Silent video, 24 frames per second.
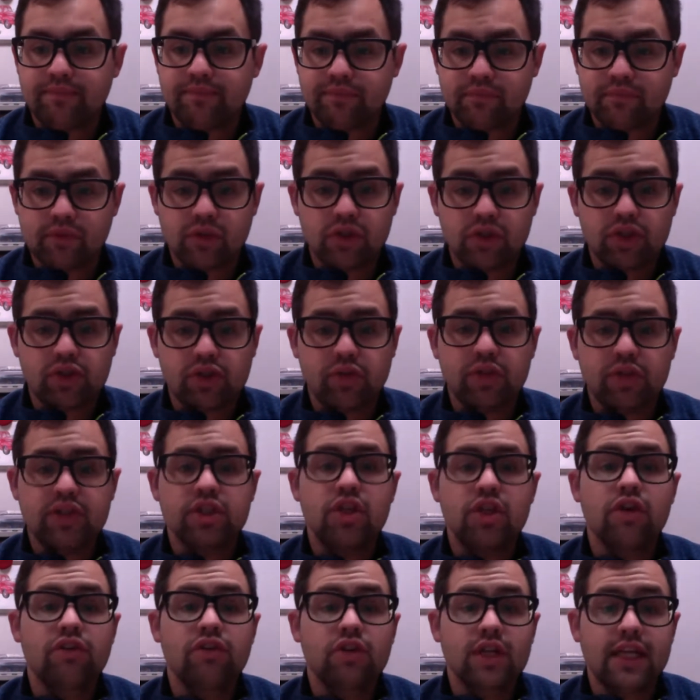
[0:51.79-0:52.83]
switching
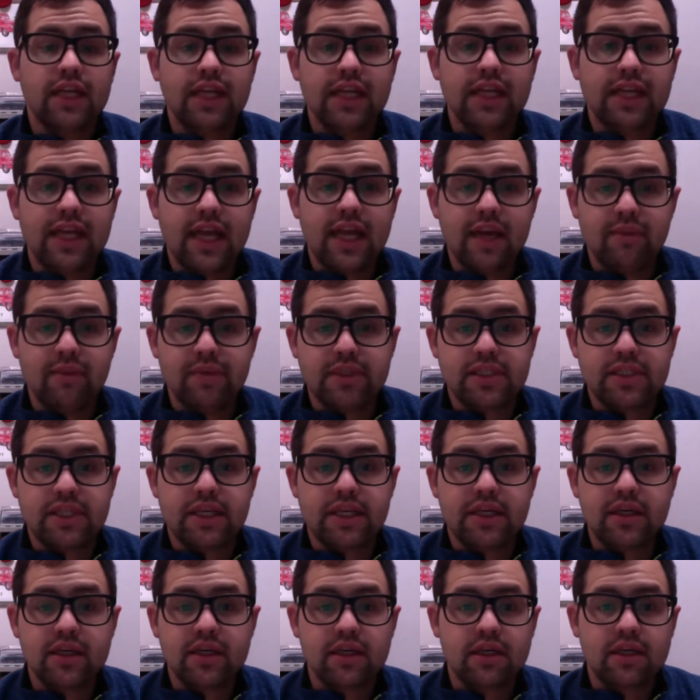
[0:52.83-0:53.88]
over to eCampus
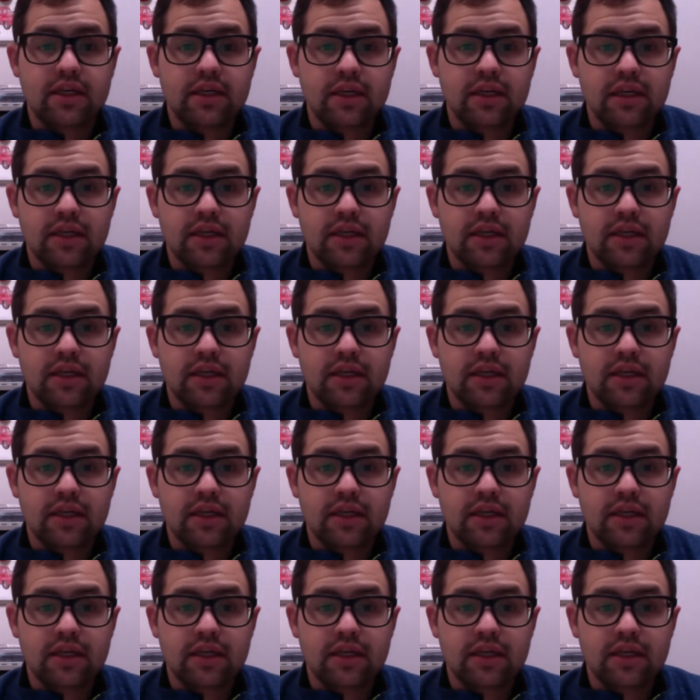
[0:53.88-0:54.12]
here